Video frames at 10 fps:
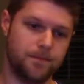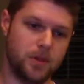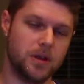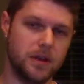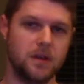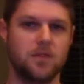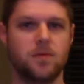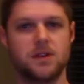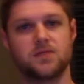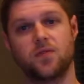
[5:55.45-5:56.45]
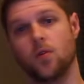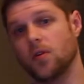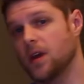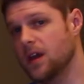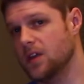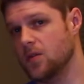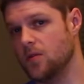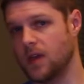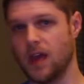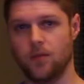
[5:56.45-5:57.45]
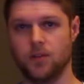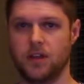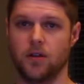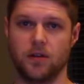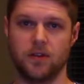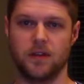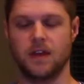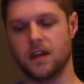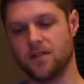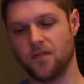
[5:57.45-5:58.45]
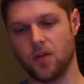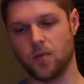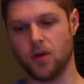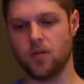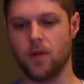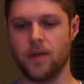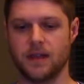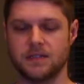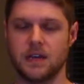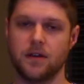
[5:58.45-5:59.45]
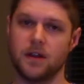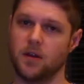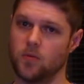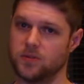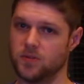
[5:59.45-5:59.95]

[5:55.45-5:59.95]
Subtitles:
Plug it into the PS4, you can't really hear anything. They had the volume all the way maxed out and it wasn't